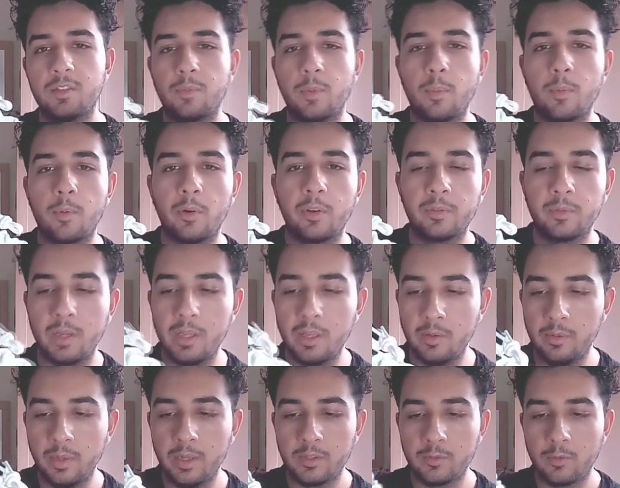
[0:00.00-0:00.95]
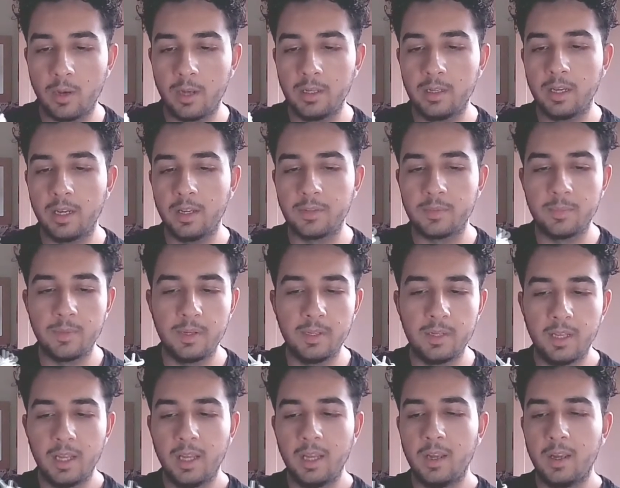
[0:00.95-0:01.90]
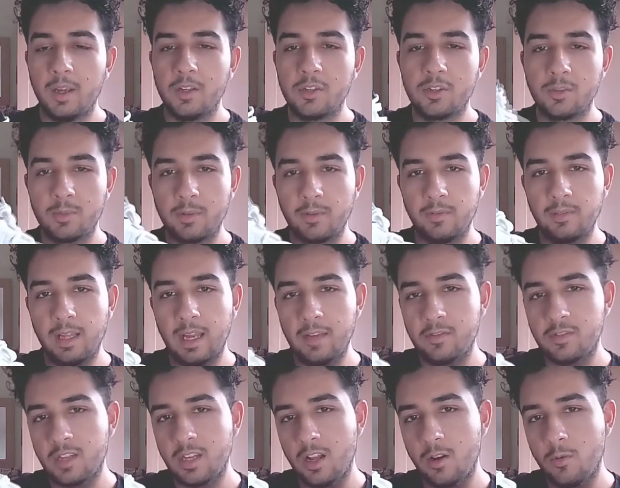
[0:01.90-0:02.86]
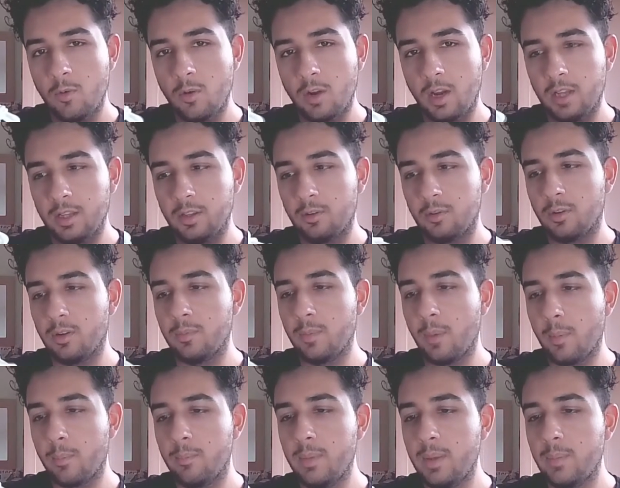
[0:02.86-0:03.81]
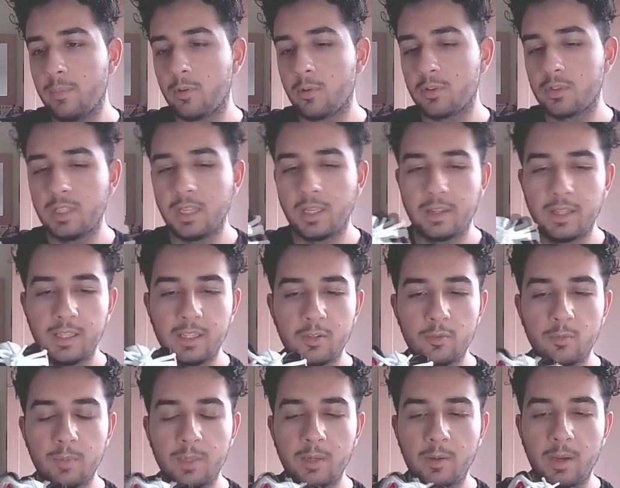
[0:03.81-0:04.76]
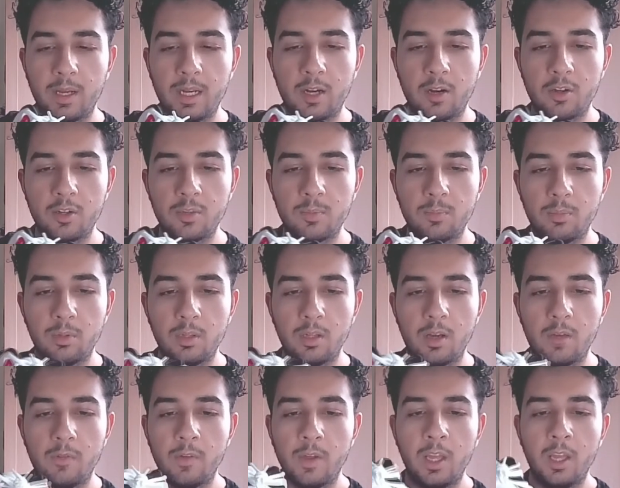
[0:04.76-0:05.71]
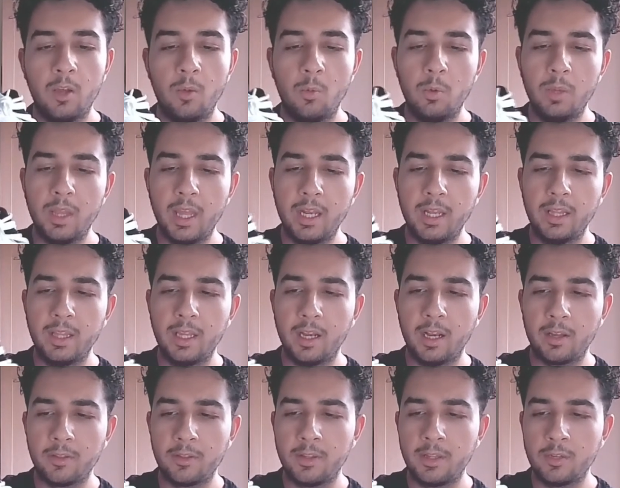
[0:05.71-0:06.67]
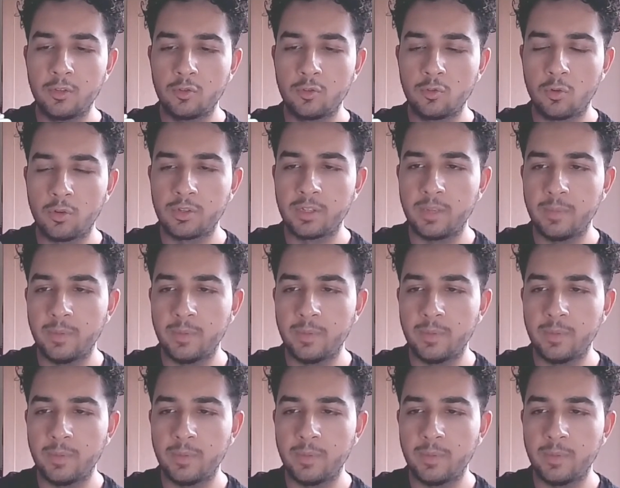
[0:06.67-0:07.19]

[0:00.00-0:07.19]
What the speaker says: Performance wise, it's quite nice. But in terms of lifestyle wear, I don't know, me personally, I think this would be quite hard to pull off with anything other than shorts.